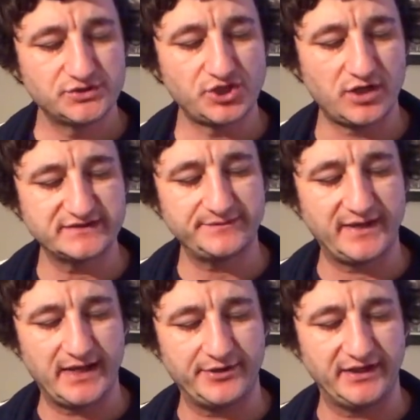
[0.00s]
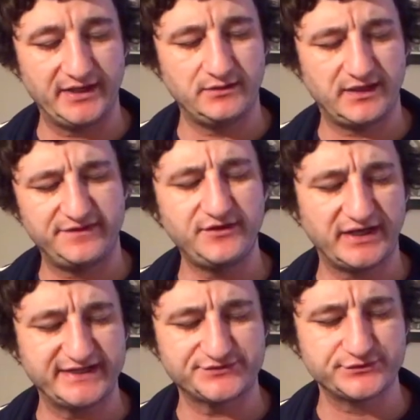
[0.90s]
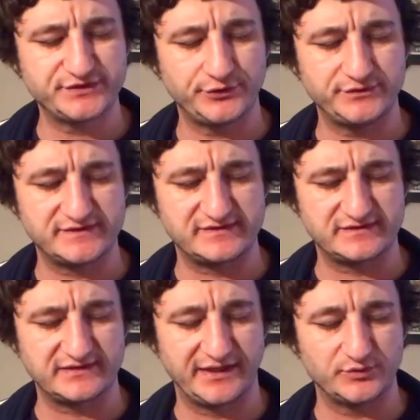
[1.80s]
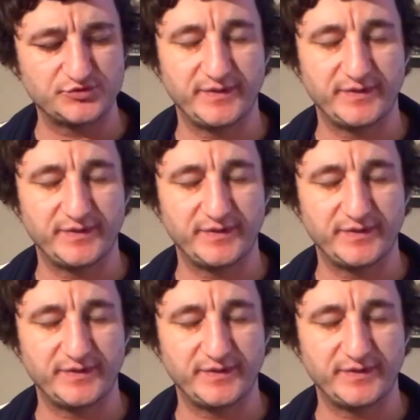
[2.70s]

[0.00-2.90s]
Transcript: talks about it, I guess Rousseau uses this language,